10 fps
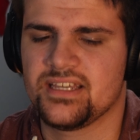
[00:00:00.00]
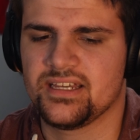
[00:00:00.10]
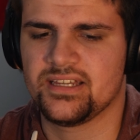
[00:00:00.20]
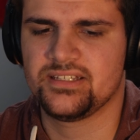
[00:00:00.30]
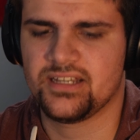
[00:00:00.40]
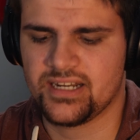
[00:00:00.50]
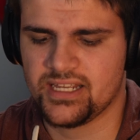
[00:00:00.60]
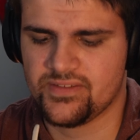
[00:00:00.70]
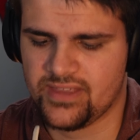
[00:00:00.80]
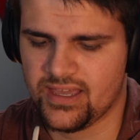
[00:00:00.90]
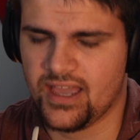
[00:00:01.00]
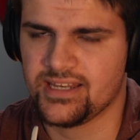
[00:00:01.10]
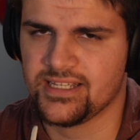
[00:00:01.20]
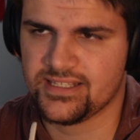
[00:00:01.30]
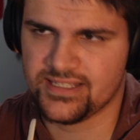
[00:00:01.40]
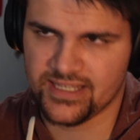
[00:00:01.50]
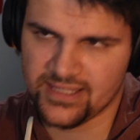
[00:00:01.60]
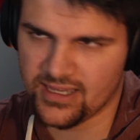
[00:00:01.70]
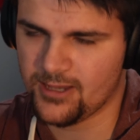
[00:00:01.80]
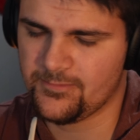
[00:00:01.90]
done any of that. I did see
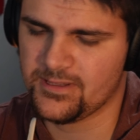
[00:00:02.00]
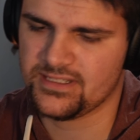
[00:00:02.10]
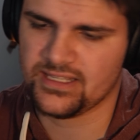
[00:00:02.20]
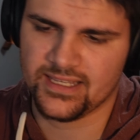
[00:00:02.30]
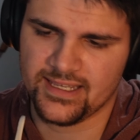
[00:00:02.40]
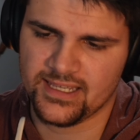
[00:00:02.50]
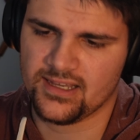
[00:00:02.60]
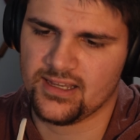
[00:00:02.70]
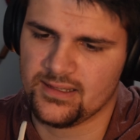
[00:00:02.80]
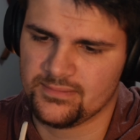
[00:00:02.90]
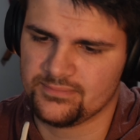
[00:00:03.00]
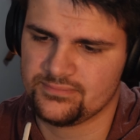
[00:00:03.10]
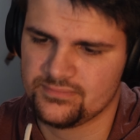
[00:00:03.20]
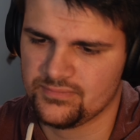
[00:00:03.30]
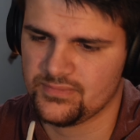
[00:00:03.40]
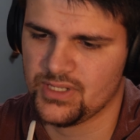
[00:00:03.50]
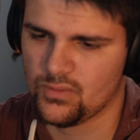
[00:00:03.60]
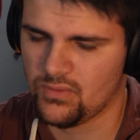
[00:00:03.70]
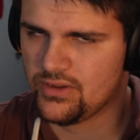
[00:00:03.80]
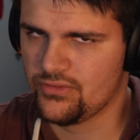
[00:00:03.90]
that, obviously,
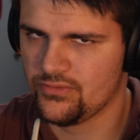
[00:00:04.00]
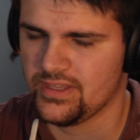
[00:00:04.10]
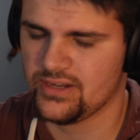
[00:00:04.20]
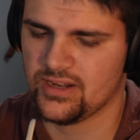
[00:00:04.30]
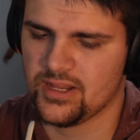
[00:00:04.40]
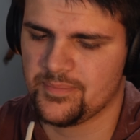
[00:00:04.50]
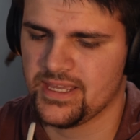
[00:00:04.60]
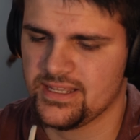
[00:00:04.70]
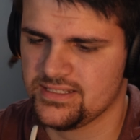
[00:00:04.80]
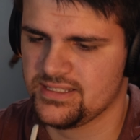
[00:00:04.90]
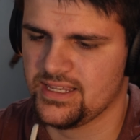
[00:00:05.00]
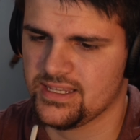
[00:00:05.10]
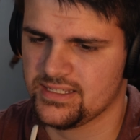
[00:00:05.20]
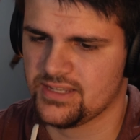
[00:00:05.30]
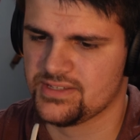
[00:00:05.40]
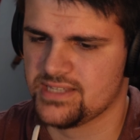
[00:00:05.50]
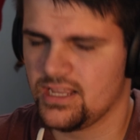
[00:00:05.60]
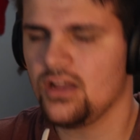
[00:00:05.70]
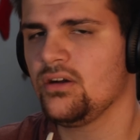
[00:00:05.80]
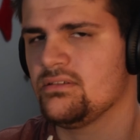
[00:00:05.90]
running through the internet a bit, and I was
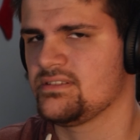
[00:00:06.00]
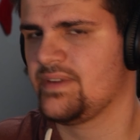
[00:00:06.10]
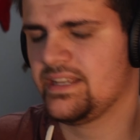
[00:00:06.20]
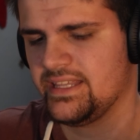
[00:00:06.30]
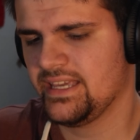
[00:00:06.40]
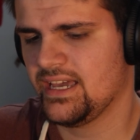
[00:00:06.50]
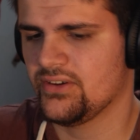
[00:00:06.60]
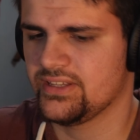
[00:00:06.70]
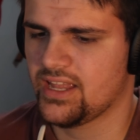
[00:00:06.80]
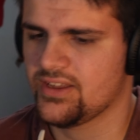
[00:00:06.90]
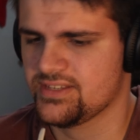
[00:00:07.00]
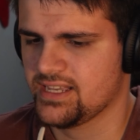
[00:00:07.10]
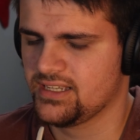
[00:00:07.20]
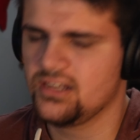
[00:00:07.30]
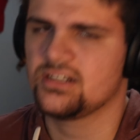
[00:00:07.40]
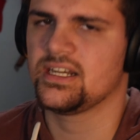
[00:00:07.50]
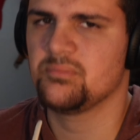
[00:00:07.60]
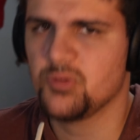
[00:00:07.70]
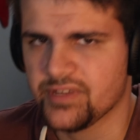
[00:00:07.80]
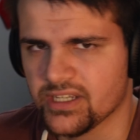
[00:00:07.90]
like, oh, it's finally out. And then I was like, all
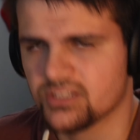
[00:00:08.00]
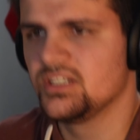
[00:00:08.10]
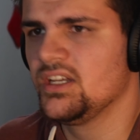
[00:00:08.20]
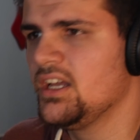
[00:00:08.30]
right, moving on.